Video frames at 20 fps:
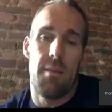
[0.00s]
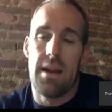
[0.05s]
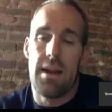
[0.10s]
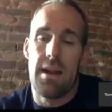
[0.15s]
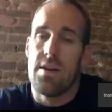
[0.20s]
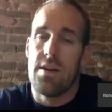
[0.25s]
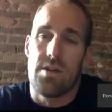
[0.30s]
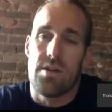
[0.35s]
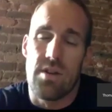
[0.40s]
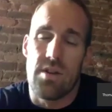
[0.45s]

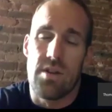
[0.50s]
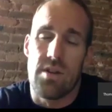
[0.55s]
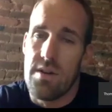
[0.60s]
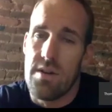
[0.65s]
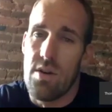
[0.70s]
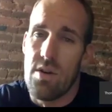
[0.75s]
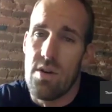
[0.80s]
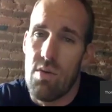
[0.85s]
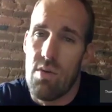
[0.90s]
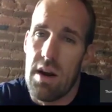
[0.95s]
that, man,
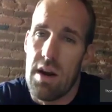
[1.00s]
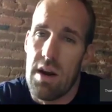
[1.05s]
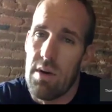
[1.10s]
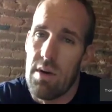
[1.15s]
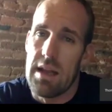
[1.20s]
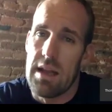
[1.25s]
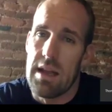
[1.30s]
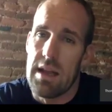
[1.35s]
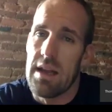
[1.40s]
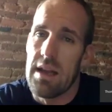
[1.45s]
you're
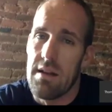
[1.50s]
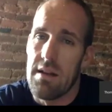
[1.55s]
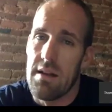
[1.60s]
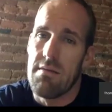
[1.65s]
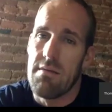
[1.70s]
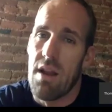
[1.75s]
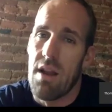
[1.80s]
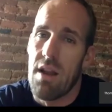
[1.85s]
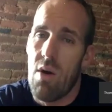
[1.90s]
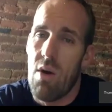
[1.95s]
really, really
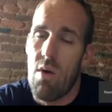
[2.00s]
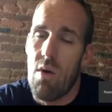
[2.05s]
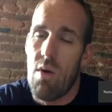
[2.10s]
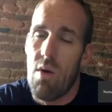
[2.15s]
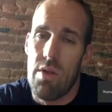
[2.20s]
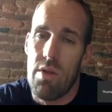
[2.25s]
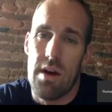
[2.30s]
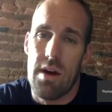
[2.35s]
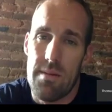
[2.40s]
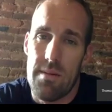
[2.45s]
getting
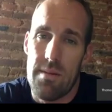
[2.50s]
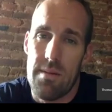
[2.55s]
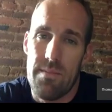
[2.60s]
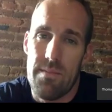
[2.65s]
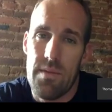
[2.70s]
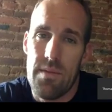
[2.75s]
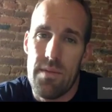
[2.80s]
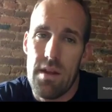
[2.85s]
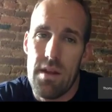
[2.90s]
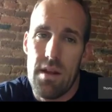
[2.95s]
low on
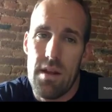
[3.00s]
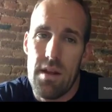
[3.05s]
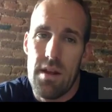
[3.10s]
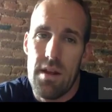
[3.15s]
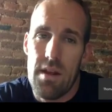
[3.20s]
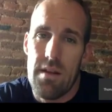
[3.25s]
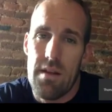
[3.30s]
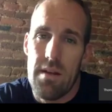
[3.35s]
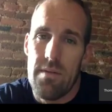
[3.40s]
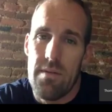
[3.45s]
the,
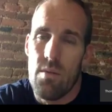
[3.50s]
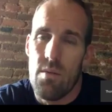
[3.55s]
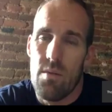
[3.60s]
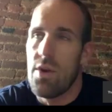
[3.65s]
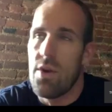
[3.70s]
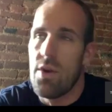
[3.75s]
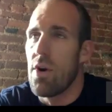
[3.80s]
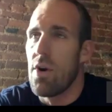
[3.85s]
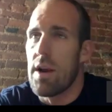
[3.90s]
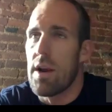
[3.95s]

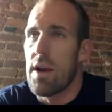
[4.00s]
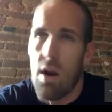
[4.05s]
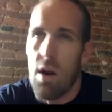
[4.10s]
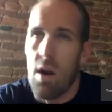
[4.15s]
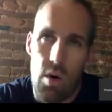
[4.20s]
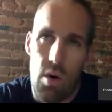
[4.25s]
whether you're a